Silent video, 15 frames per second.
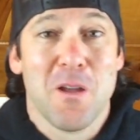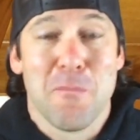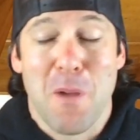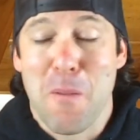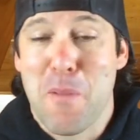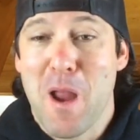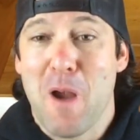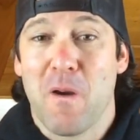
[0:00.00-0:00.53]

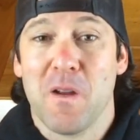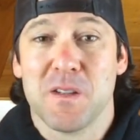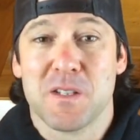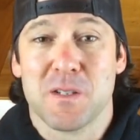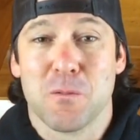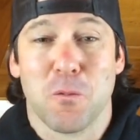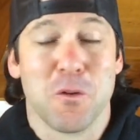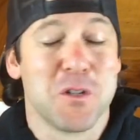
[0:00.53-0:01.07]
my
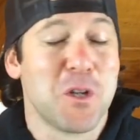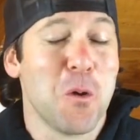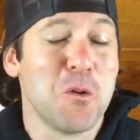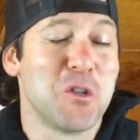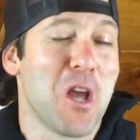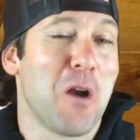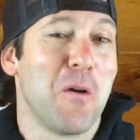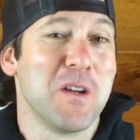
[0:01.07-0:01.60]
parents were so
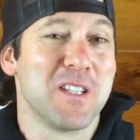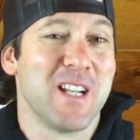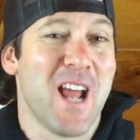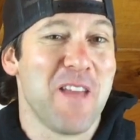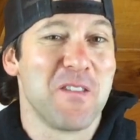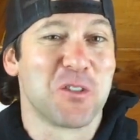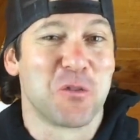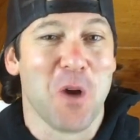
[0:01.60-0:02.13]
generous and
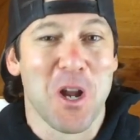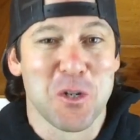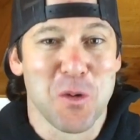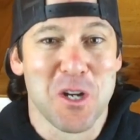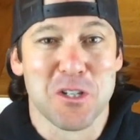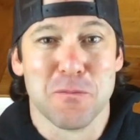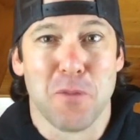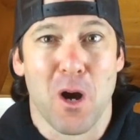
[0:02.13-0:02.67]
had this
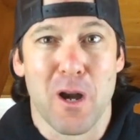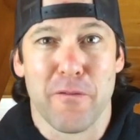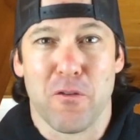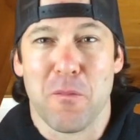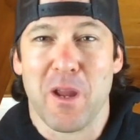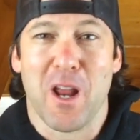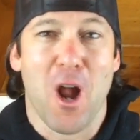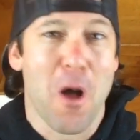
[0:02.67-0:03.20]
graduation party for
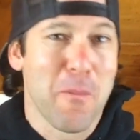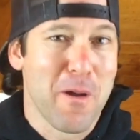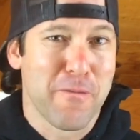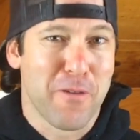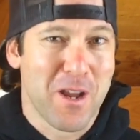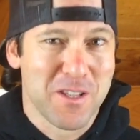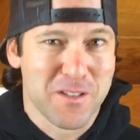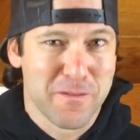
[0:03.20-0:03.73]
me, and all my
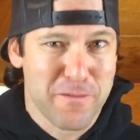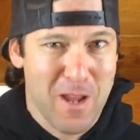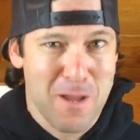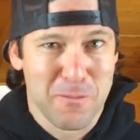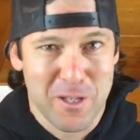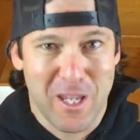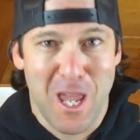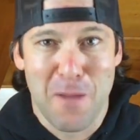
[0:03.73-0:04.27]
friends and
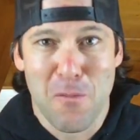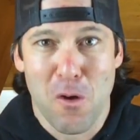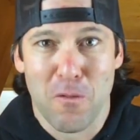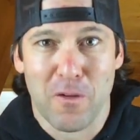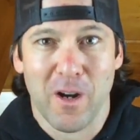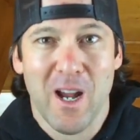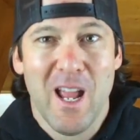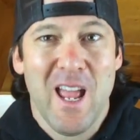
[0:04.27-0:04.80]
family came
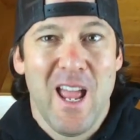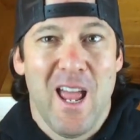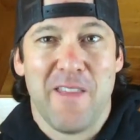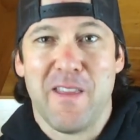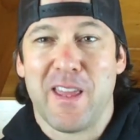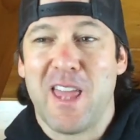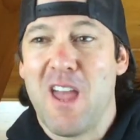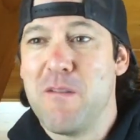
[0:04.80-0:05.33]
over,
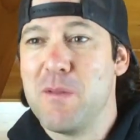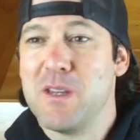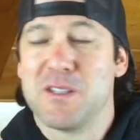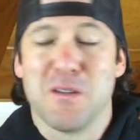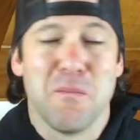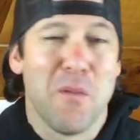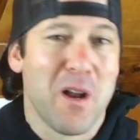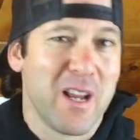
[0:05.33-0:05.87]
and they gave me
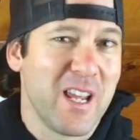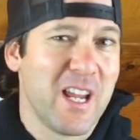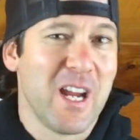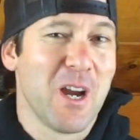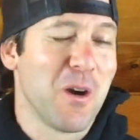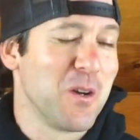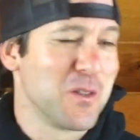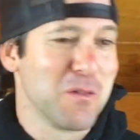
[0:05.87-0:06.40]
some money
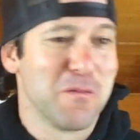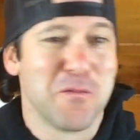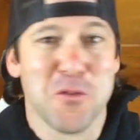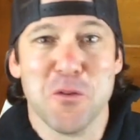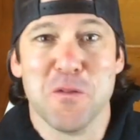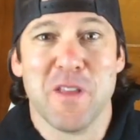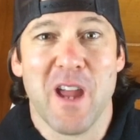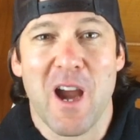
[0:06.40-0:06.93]
here and some
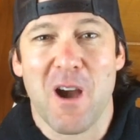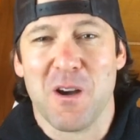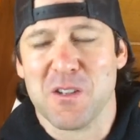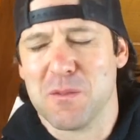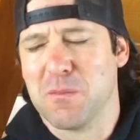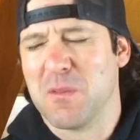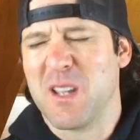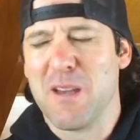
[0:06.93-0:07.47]
food there and
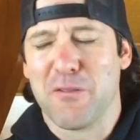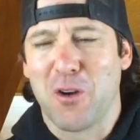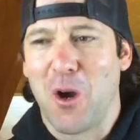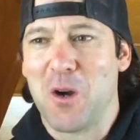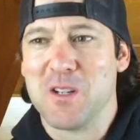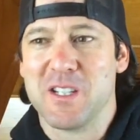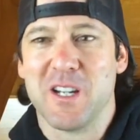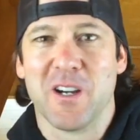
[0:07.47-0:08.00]
some gift
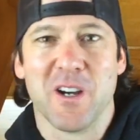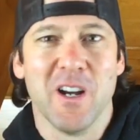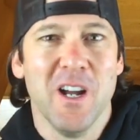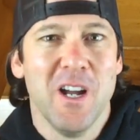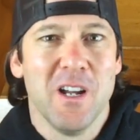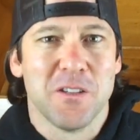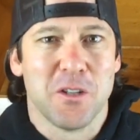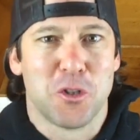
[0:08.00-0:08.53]
cards here
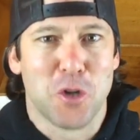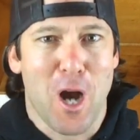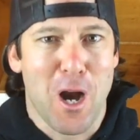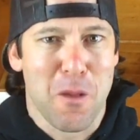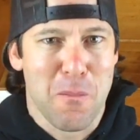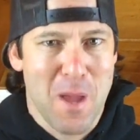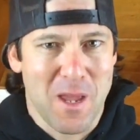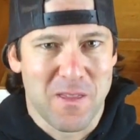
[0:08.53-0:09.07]
to try
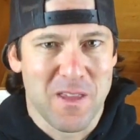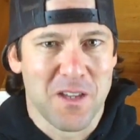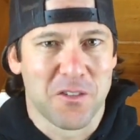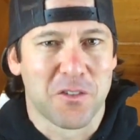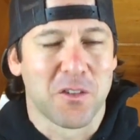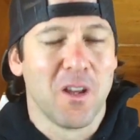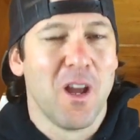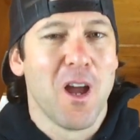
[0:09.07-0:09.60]
to make
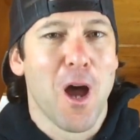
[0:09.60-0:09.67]
this